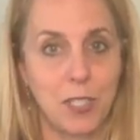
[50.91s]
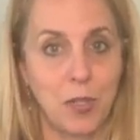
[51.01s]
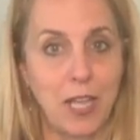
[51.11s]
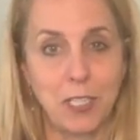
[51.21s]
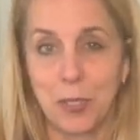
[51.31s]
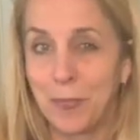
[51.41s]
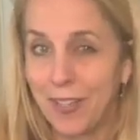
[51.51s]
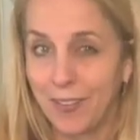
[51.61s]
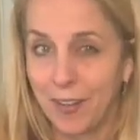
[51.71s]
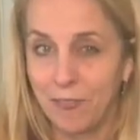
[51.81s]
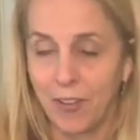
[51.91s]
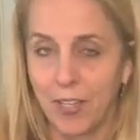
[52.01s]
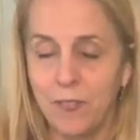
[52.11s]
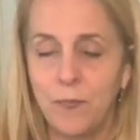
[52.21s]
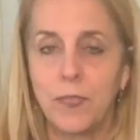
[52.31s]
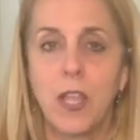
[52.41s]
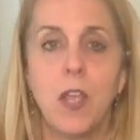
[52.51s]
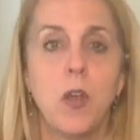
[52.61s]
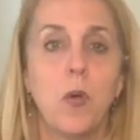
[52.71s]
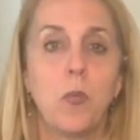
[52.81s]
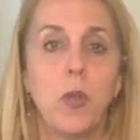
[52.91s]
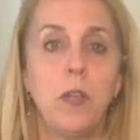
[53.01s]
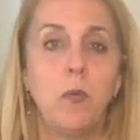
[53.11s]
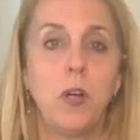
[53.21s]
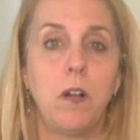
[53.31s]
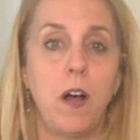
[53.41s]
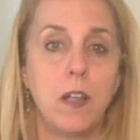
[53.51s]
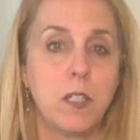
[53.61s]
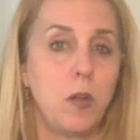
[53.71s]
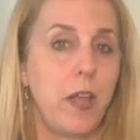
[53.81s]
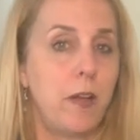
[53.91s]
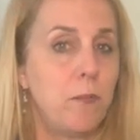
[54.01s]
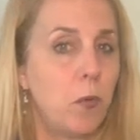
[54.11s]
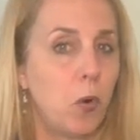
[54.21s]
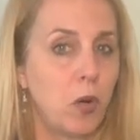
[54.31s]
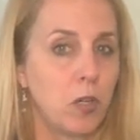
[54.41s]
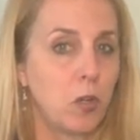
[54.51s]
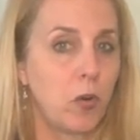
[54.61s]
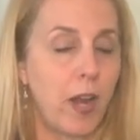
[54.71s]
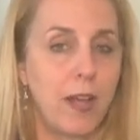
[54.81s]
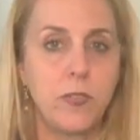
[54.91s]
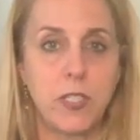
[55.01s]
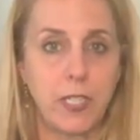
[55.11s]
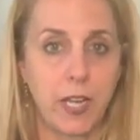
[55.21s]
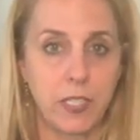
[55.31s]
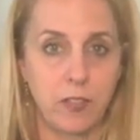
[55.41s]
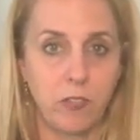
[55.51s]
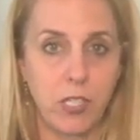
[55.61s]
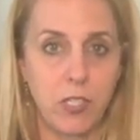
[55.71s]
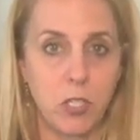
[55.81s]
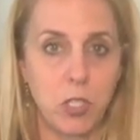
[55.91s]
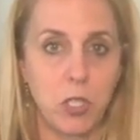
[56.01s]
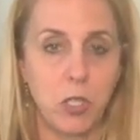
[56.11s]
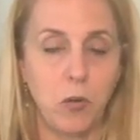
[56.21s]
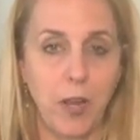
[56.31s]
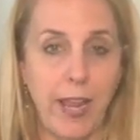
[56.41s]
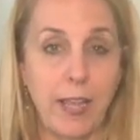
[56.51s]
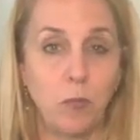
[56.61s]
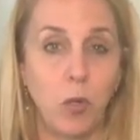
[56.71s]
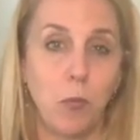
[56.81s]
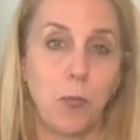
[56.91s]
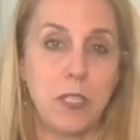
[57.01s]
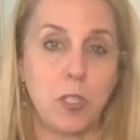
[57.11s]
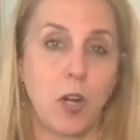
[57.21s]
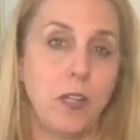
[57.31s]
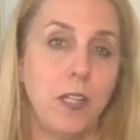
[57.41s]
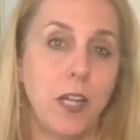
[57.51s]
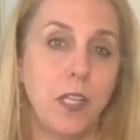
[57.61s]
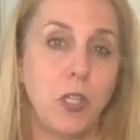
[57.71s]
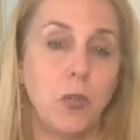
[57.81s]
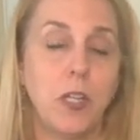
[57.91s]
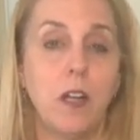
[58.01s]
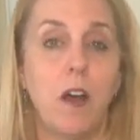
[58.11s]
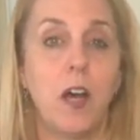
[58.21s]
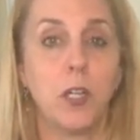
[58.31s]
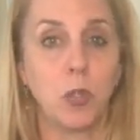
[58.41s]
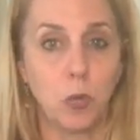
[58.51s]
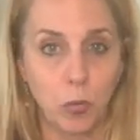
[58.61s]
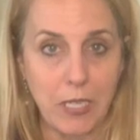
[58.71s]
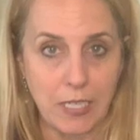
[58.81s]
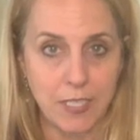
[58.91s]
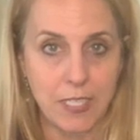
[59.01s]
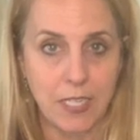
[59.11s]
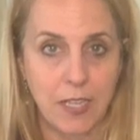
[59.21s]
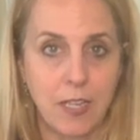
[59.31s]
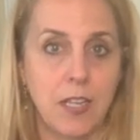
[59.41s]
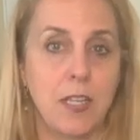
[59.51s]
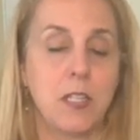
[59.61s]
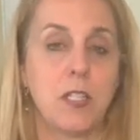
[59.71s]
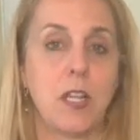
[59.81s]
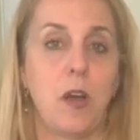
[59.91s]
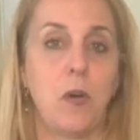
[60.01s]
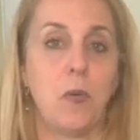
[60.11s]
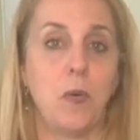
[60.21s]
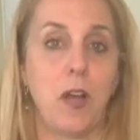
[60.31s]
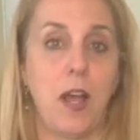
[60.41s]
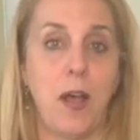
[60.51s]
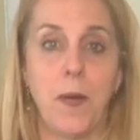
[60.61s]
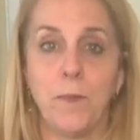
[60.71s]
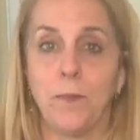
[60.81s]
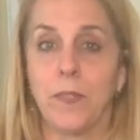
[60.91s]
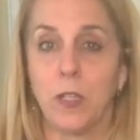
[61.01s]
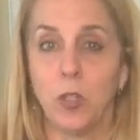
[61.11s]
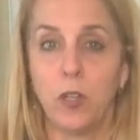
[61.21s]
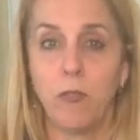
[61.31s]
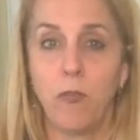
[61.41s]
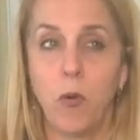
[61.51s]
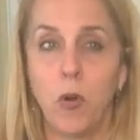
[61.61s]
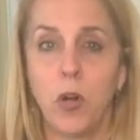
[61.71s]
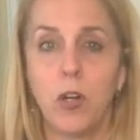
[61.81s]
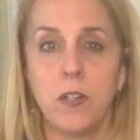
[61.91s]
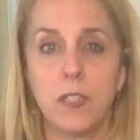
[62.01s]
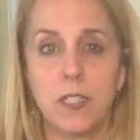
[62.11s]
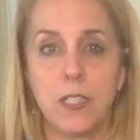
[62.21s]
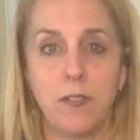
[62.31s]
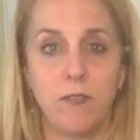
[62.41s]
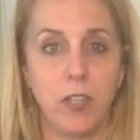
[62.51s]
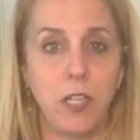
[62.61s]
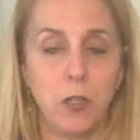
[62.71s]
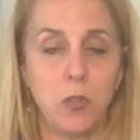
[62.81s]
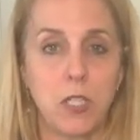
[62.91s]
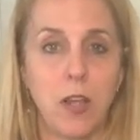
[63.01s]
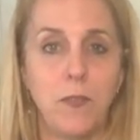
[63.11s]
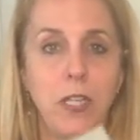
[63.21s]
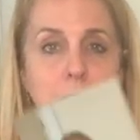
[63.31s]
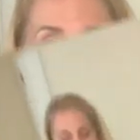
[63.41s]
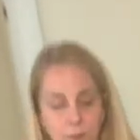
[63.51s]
So that should be a lot of fun. We will also have more crafts and activities to do, and we will be starting a unit on Greece. So um, look for some videos coming.